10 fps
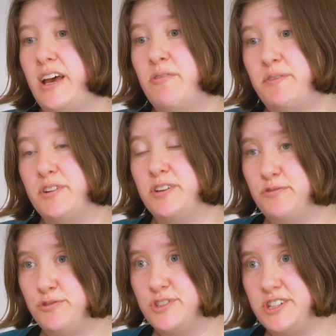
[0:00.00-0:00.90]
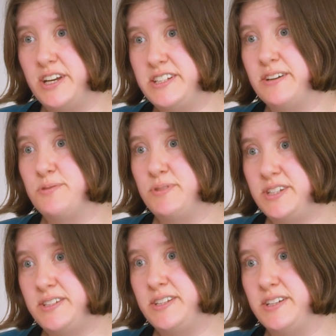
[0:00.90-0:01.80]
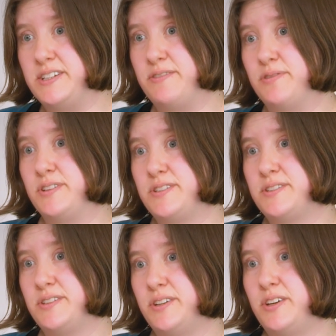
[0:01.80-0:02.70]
However, at 48 hours, we did see a difference.